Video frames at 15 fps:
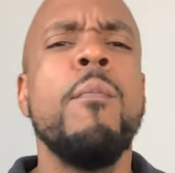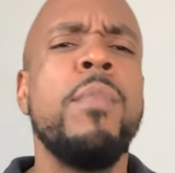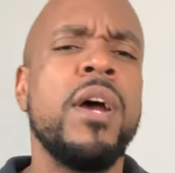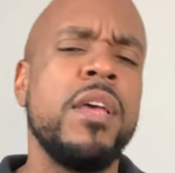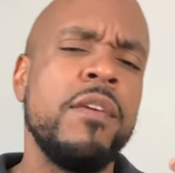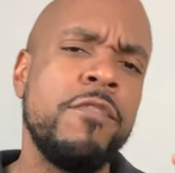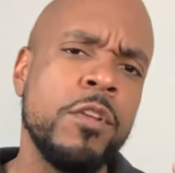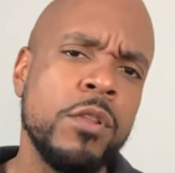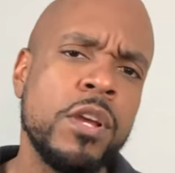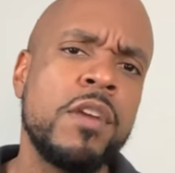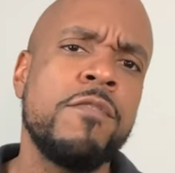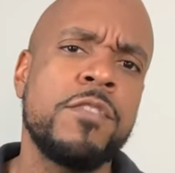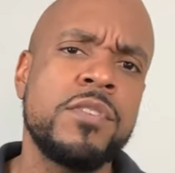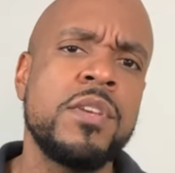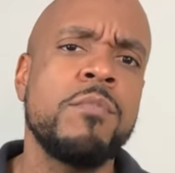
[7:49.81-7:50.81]
But if you're
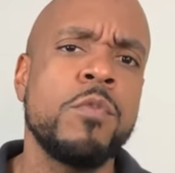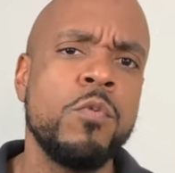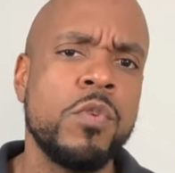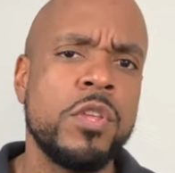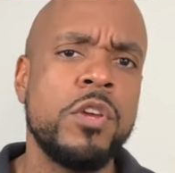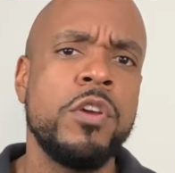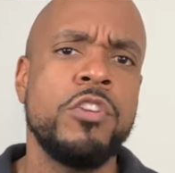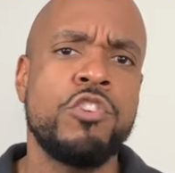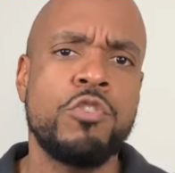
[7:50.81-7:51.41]
looking for something with good